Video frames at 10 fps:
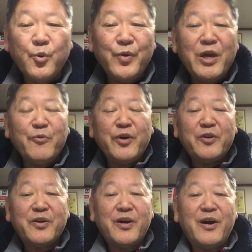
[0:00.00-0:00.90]
We
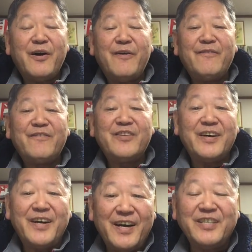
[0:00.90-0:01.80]
will have
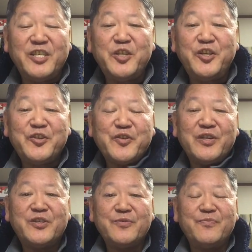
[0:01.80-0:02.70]
a harsh
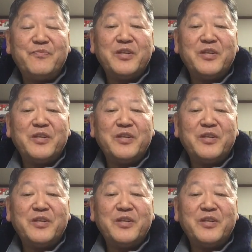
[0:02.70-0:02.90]
discussion